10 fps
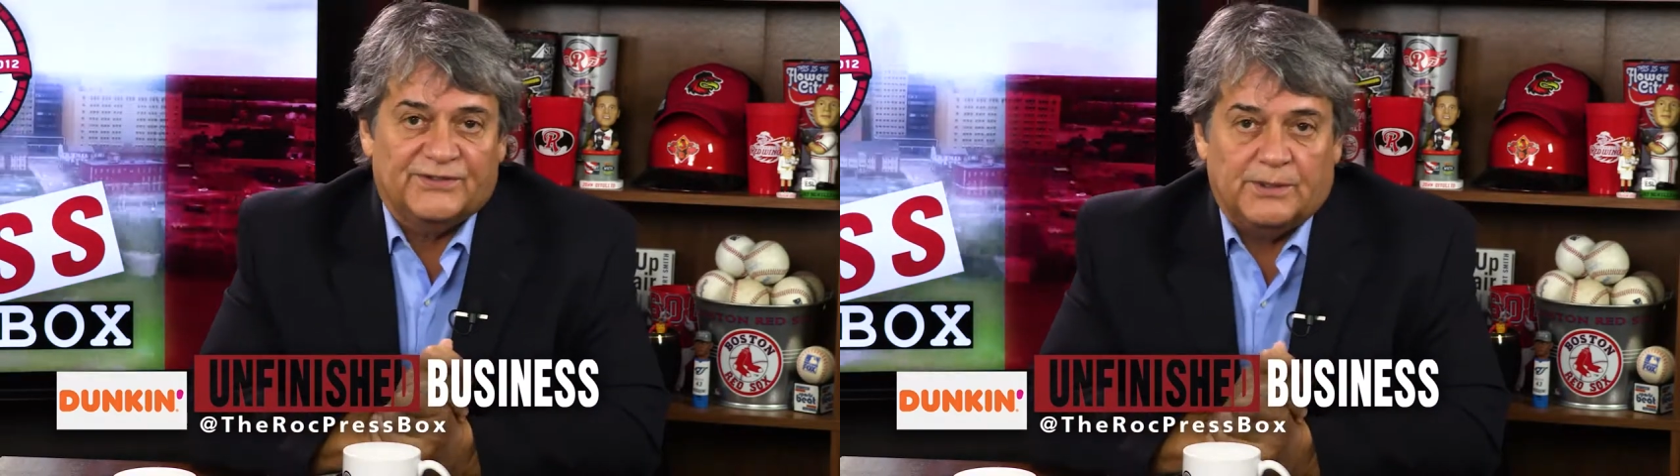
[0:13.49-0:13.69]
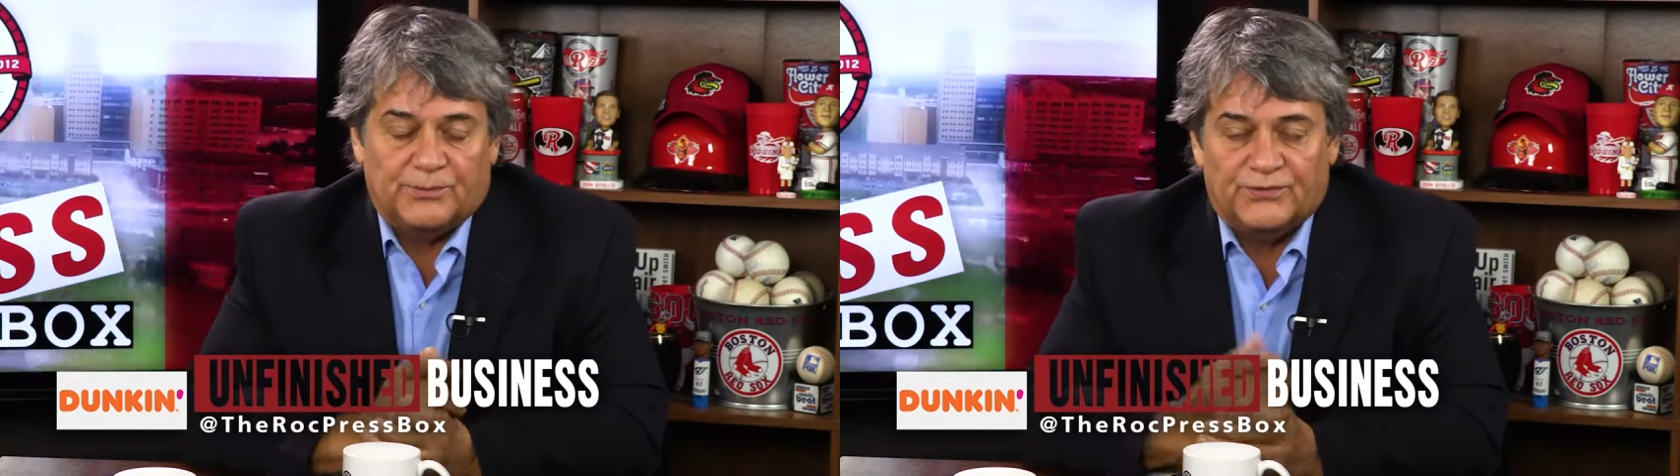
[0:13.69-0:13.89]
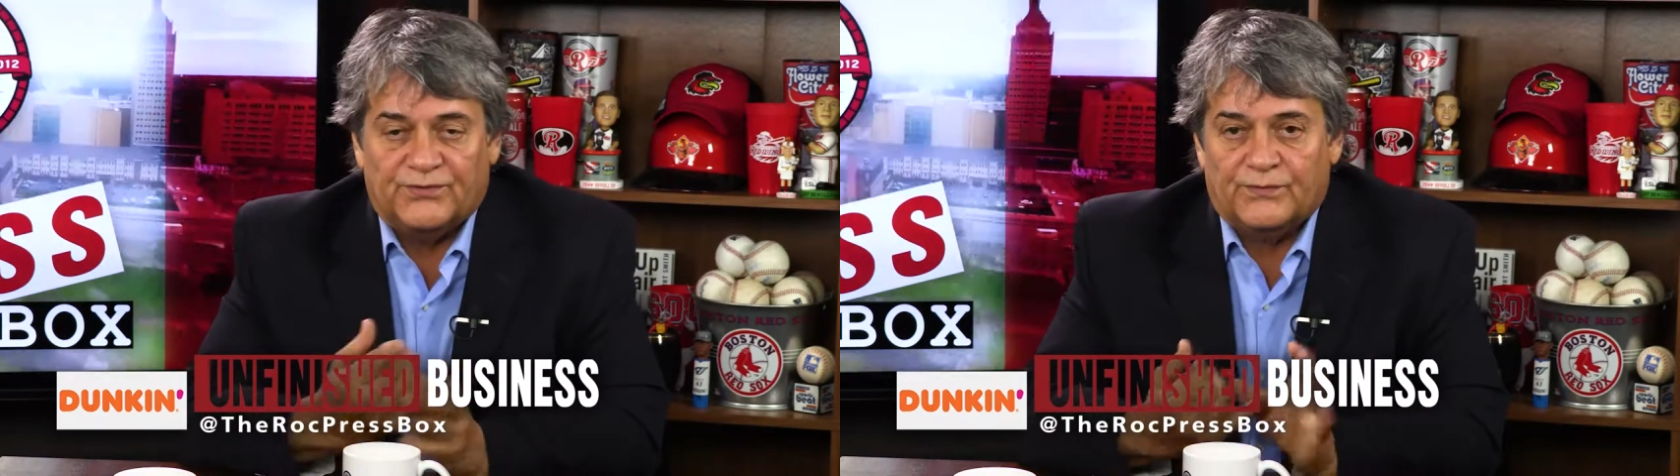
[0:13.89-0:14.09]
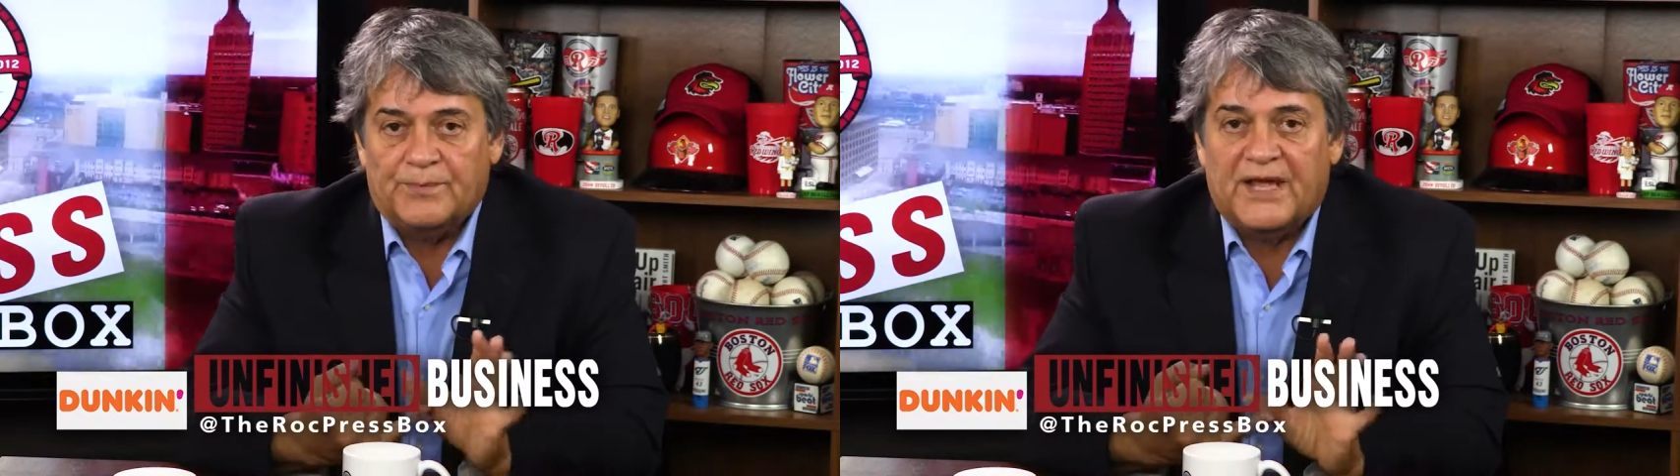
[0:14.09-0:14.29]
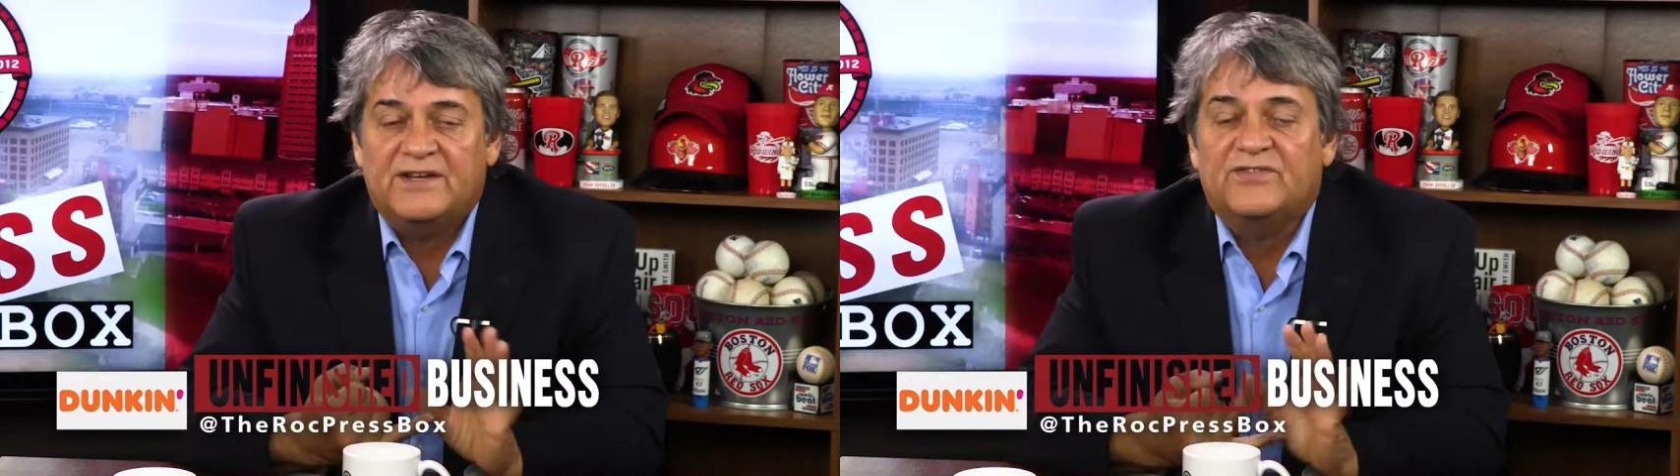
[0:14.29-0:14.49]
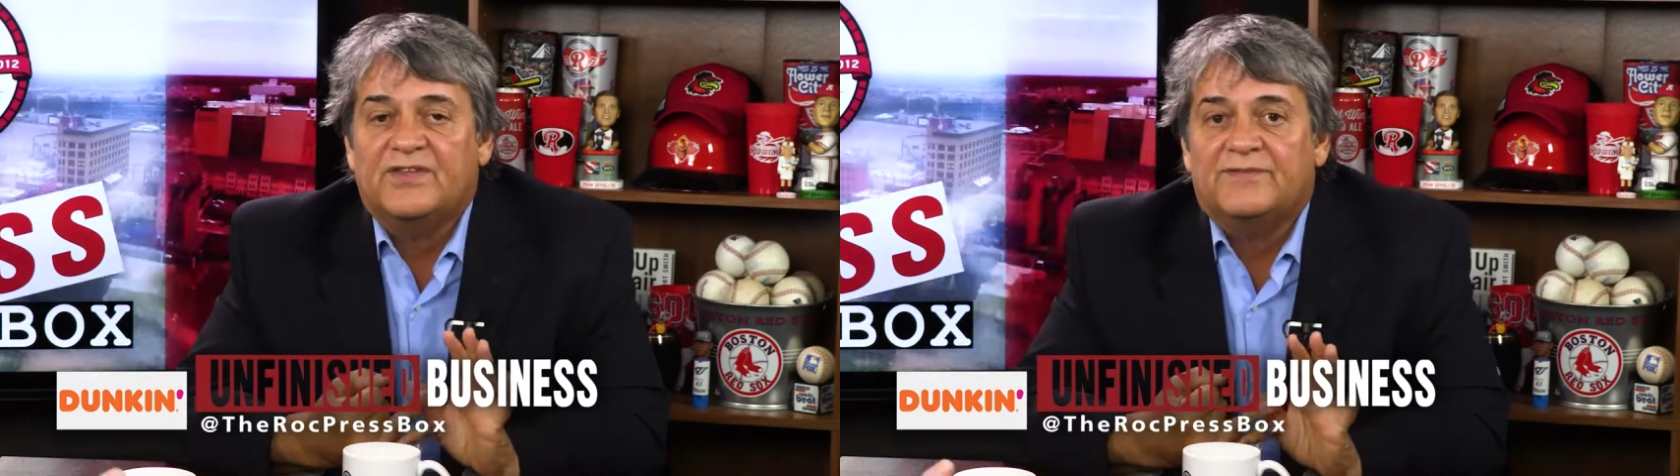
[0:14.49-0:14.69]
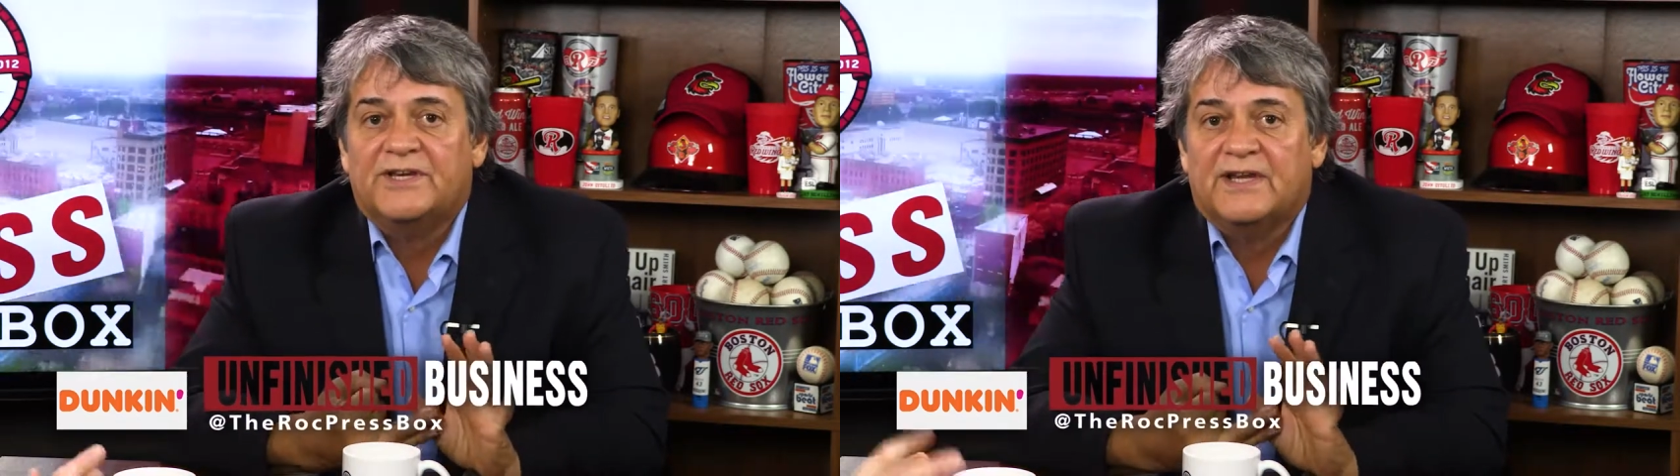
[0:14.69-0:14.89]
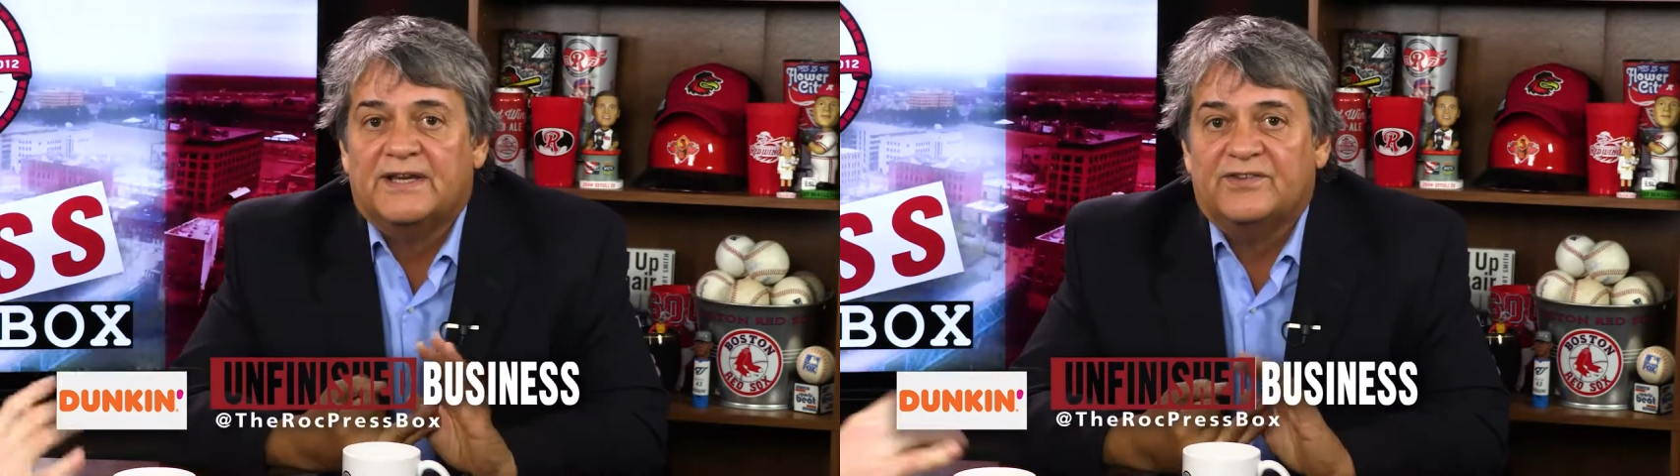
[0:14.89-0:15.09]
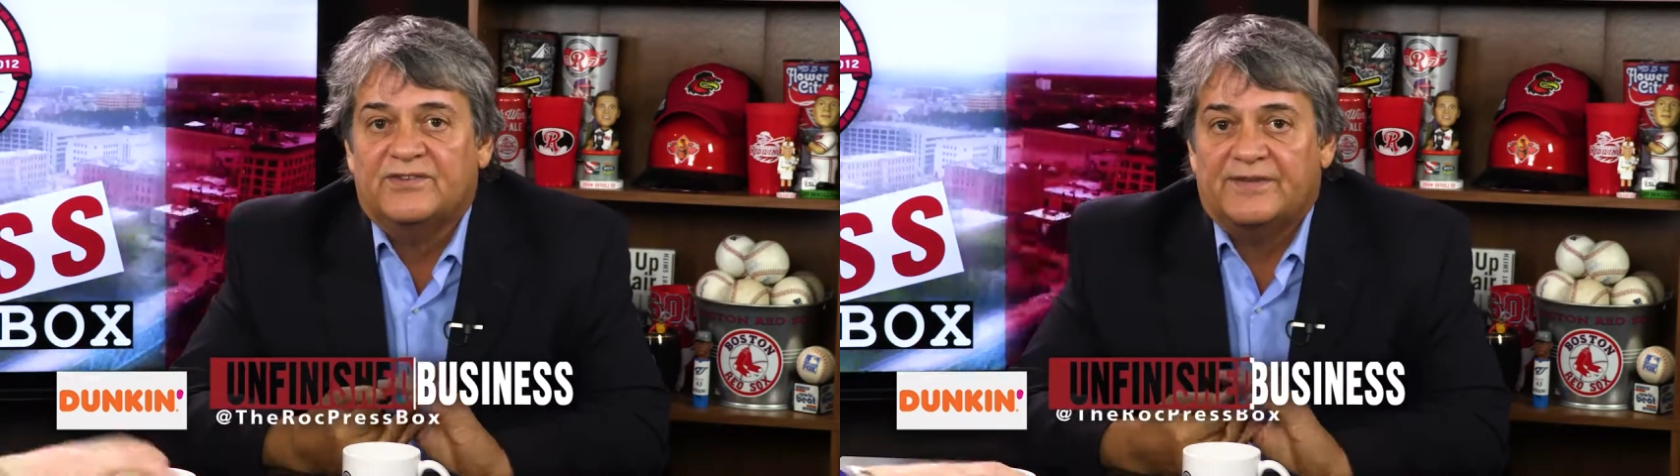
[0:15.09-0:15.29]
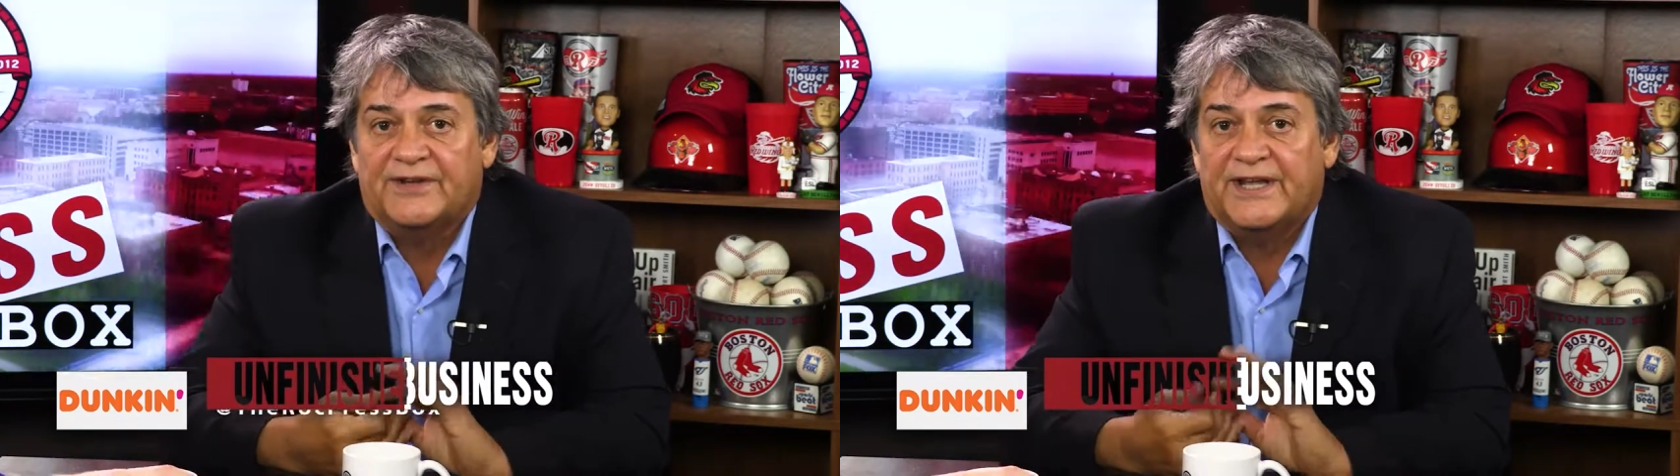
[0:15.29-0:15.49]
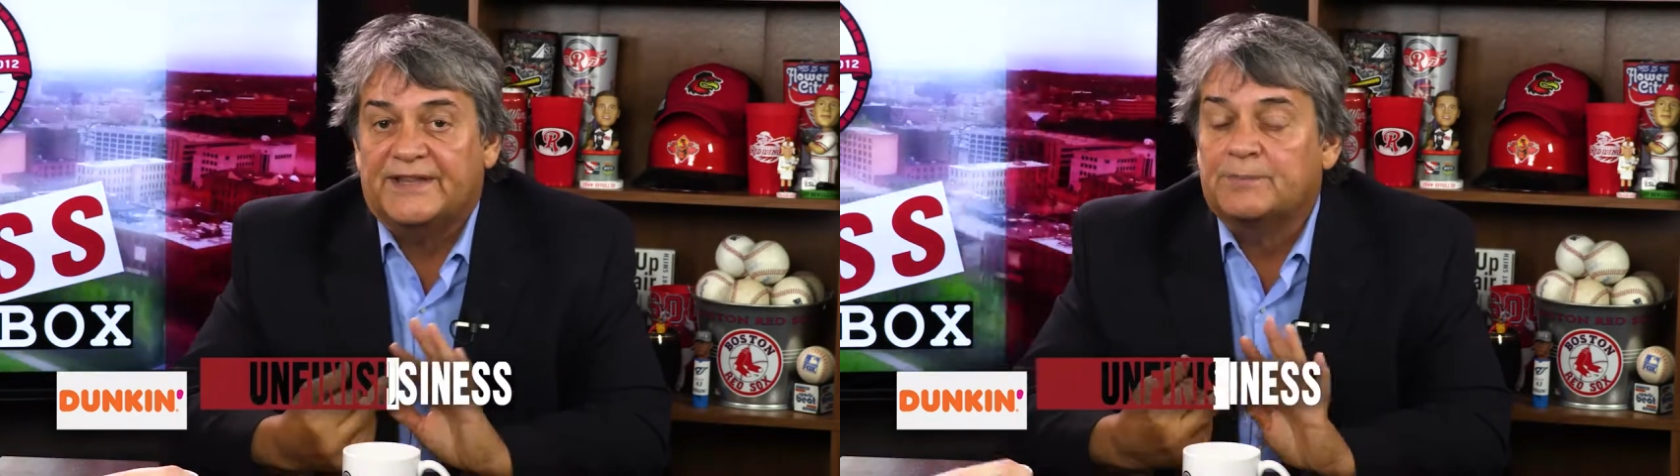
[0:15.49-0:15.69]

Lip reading: Clippers from 1970 to 1978.